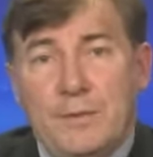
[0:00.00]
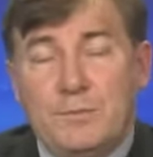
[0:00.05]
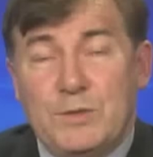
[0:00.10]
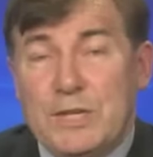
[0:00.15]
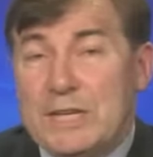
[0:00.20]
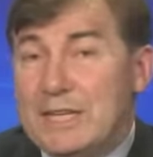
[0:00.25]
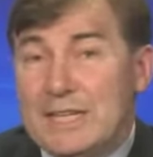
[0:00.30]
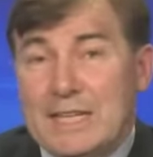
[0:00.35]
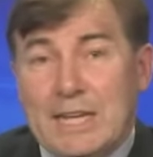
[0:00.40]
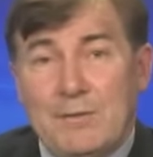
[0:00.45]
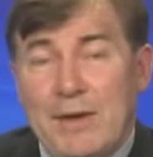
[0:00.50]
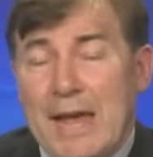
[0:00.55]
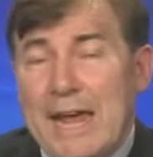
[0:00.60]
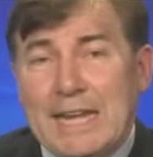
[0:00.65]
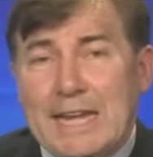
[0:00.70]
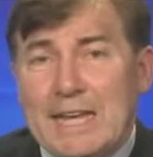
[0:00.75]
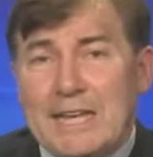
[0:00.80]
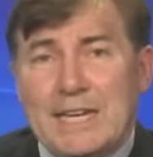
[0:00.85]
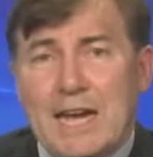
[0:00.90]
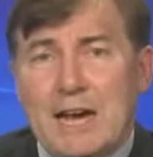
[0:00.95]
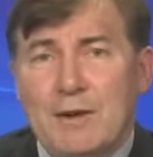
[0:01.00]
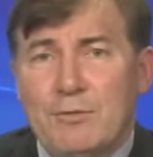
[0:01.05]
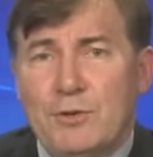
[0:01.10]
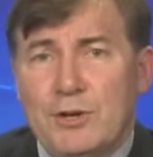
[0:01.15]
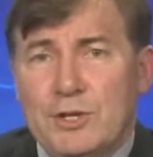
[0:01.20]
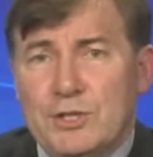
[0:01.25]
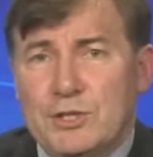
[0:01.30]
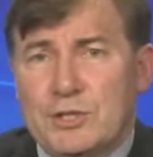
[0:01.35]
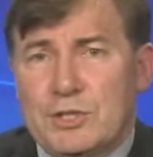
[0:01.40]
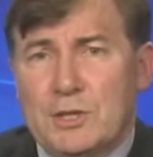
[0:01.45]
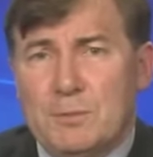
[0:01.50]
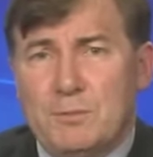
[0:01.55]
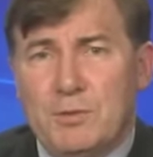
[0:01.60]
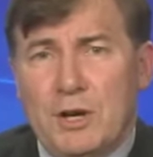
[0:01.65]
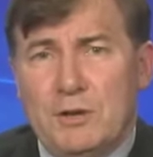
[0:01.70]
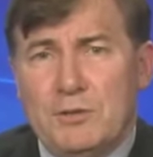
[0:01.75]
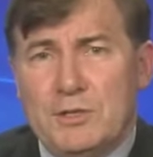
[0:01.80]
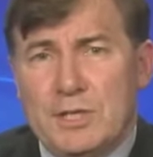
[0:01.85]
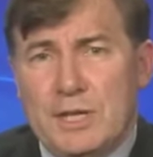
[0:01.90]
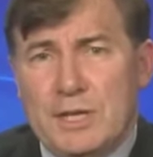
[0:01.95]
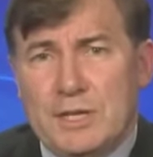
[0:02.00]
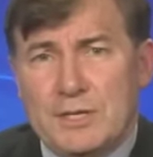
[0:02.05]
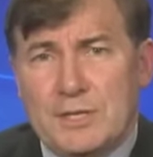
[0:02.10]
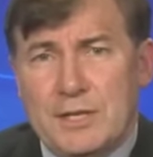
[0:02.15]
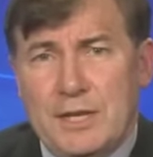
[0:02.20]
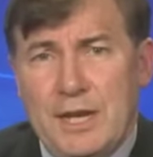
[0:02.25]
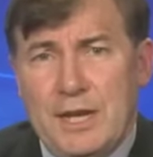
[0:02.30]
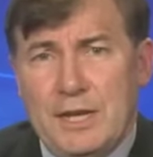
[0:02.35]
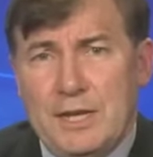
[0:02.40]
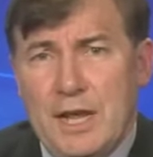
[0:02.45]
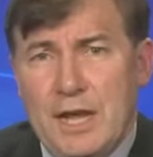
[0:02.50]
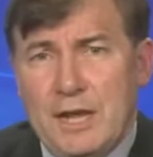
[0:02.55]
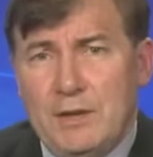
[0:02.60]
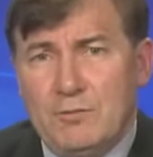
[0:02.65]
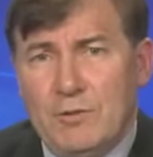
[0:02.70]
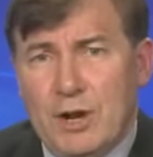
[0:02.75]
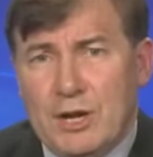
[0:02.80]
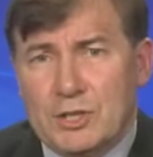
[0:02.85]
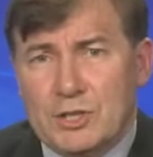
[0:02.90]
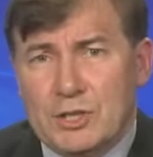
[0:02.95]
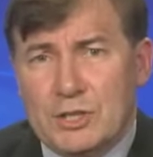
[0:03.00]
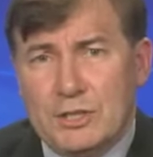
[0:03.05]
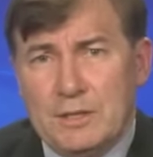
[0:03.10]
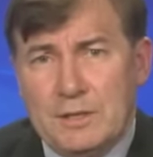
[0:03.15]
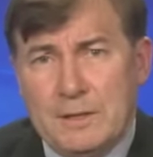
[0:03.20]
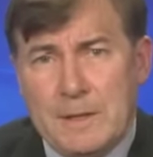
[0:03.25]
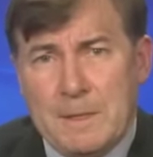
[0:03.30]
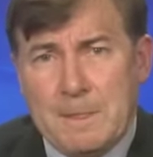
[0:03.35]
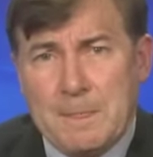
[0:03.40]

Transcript: didn't give any coverage to the protests in Russia,